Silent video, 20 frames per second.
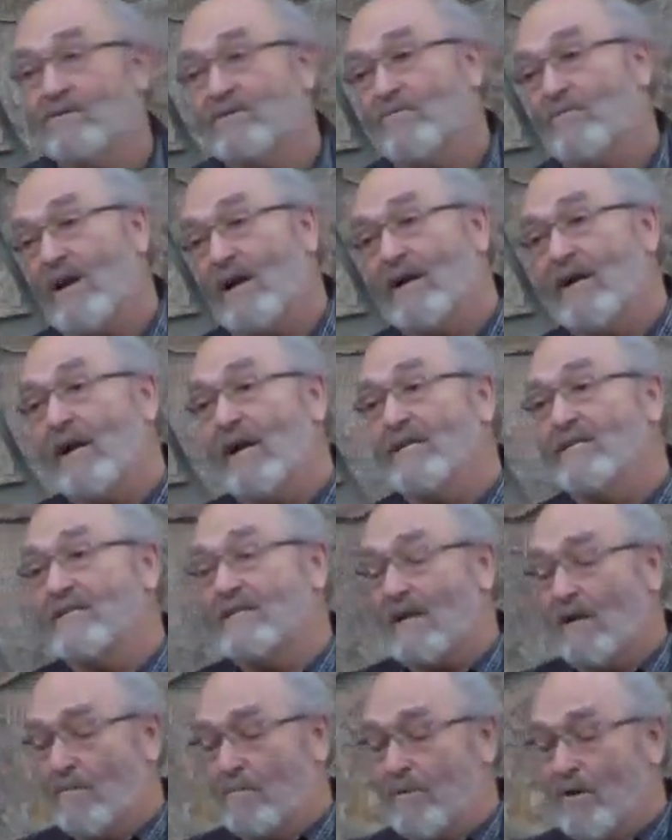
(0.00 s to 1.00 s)
goes around and I
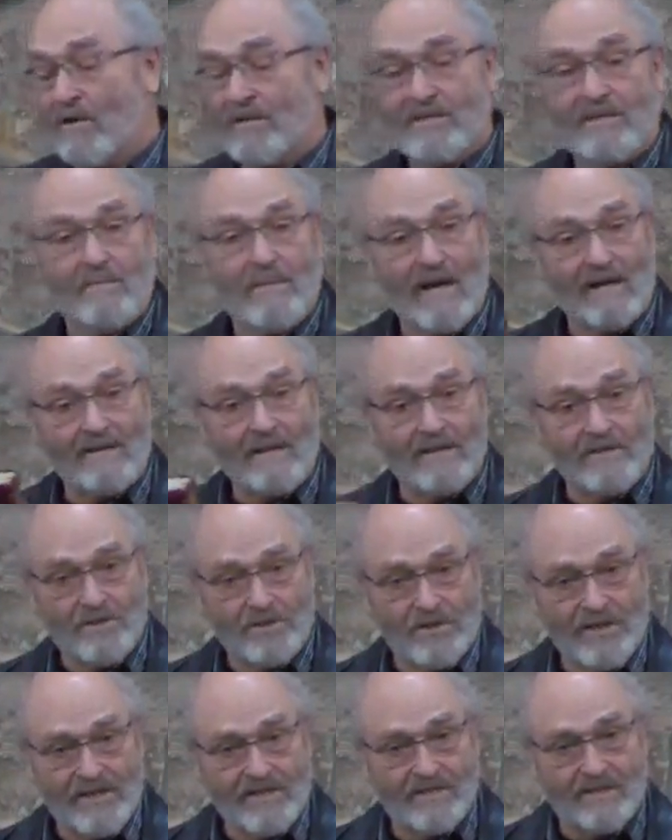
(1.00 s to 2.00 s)
sell books about
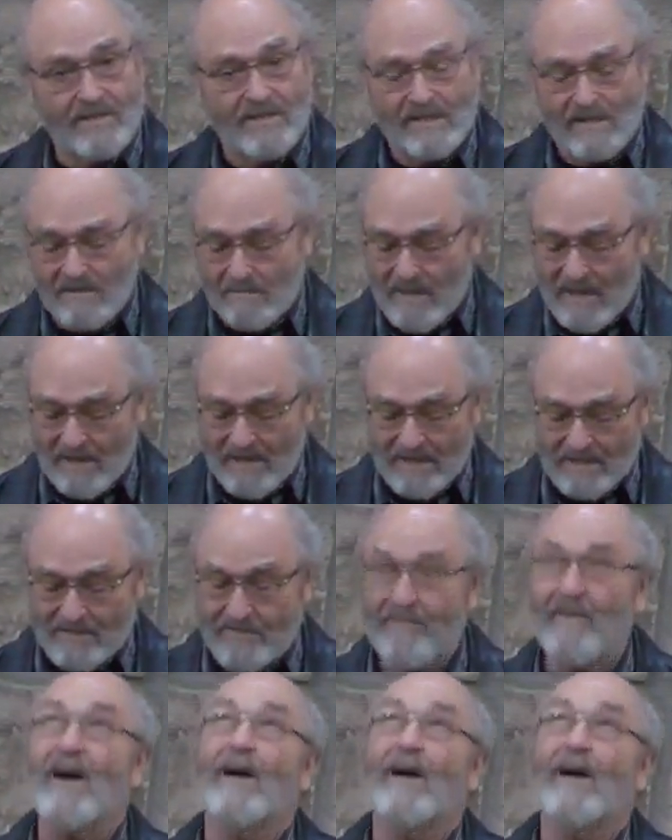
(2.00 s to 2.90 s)
this Jesus and about his